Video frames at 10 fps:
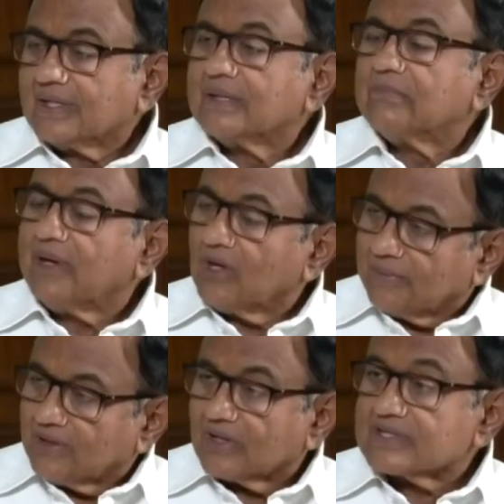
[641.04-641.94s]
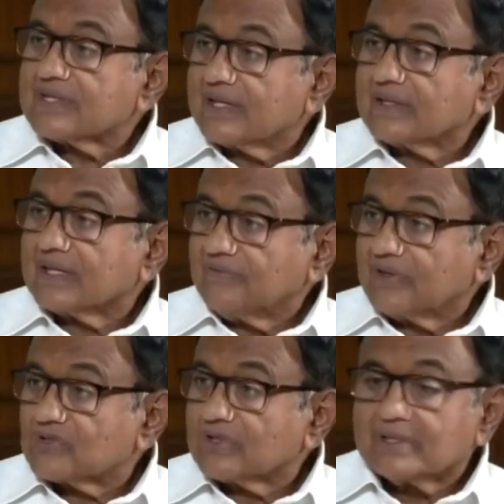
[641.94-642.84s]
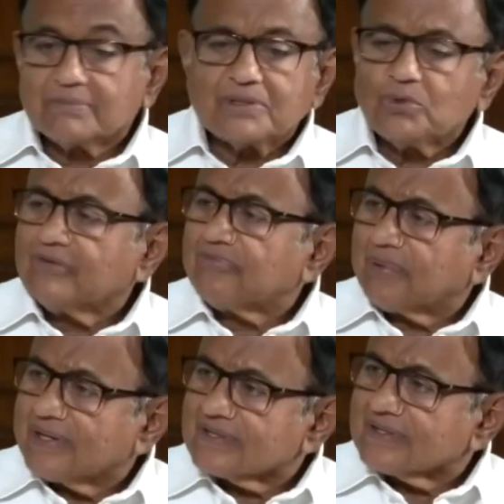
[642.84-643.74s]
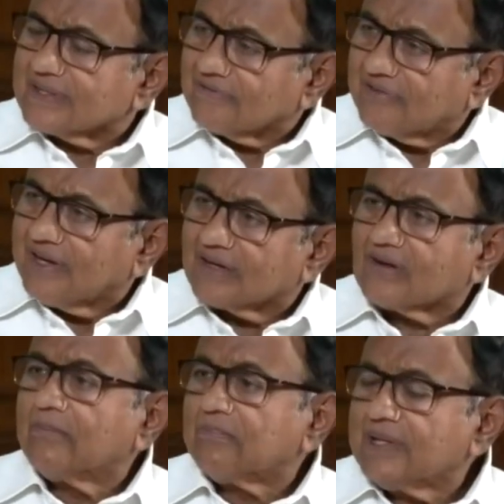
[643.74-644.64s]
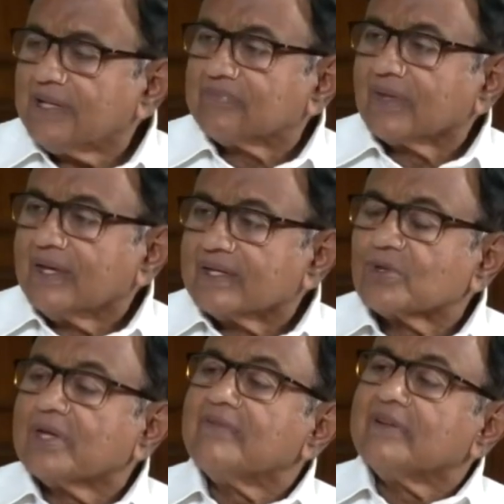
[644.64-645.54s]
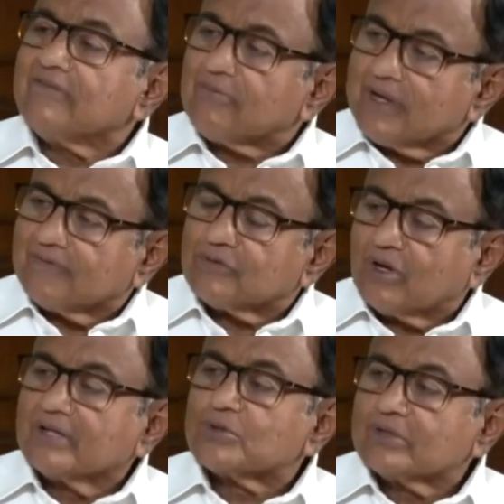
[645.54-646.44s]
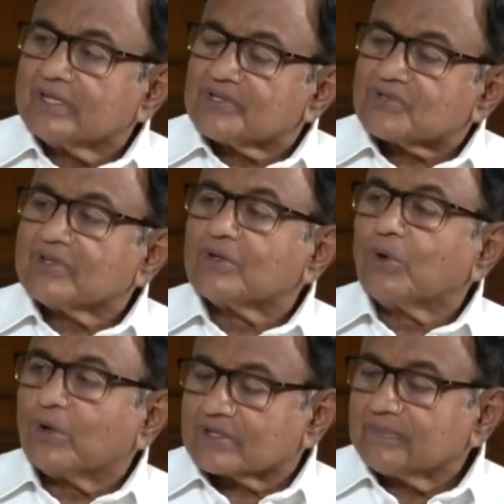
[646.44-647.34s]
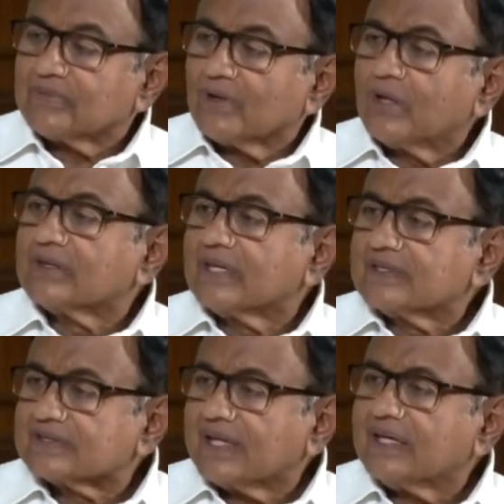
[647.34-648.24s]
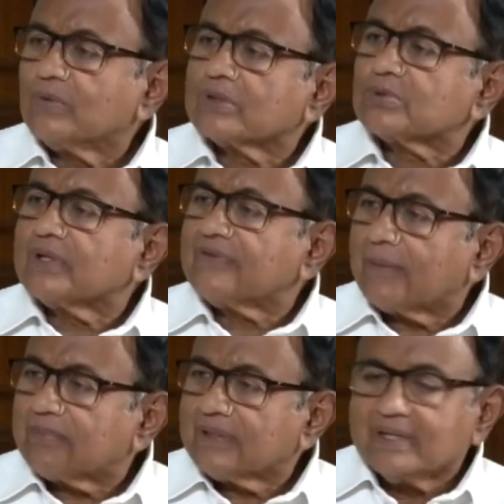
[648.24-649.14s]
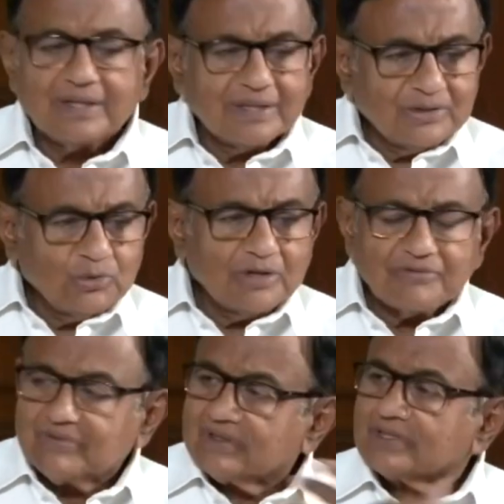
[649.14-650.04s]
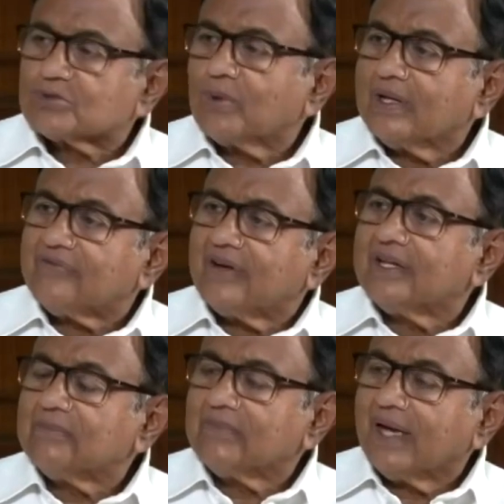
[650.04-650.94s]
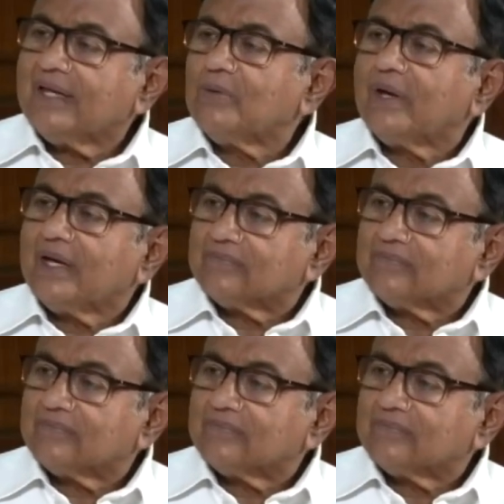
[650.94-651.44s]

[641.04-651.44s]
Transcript: may or may not stay the conviction, but you have presented a fait accompli. So even if we have gone to the district court on Thursday, what would have happened? You have disqualified him anyway.